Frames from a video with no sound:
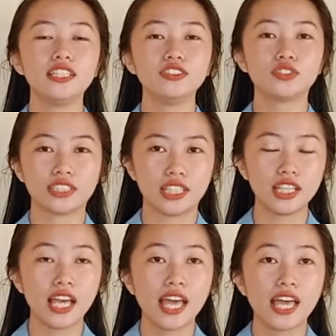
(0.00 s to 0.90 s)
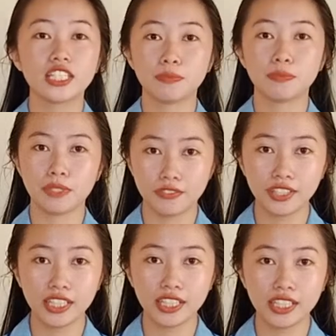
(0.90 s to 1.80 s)
dressing
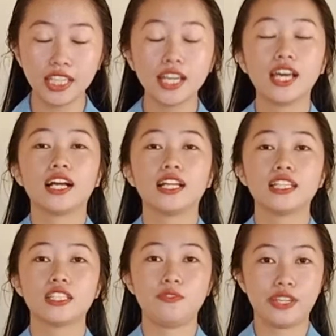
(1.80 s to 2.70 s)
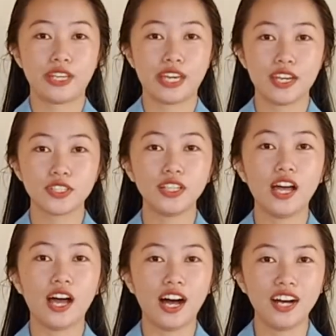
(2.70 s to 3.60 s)
specifically for
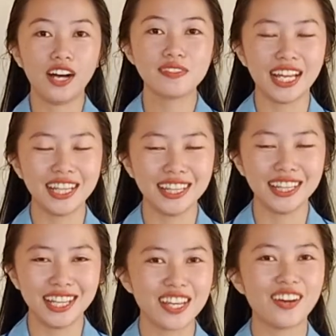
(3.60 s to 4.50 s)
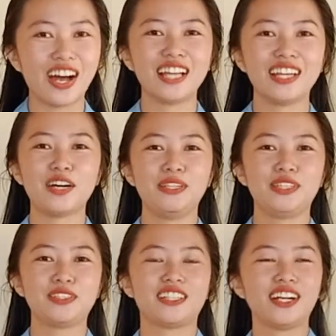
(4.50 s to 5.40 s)
salad. So I'll
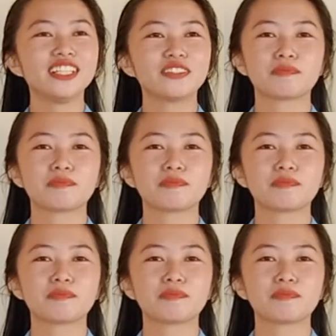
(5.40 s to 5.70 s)
start.